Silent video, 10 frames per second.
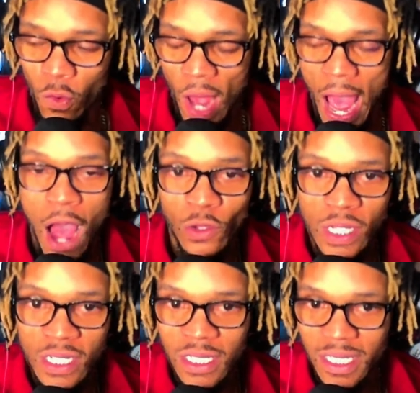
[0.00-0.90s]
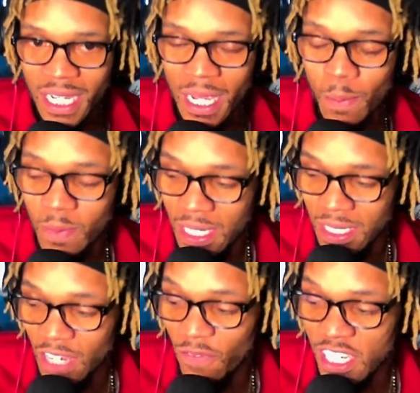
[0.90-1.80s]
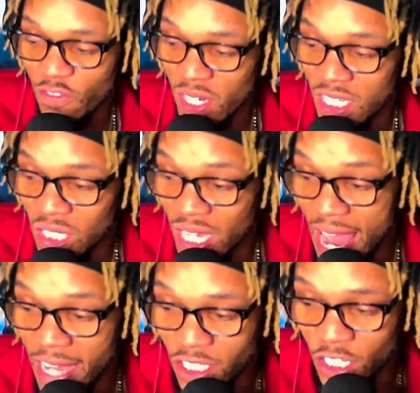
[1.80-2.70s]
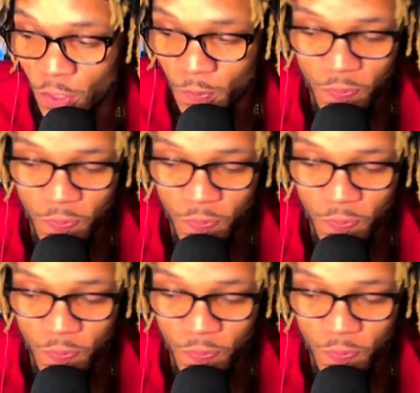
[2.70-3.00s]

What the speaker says: how this defense finished last year?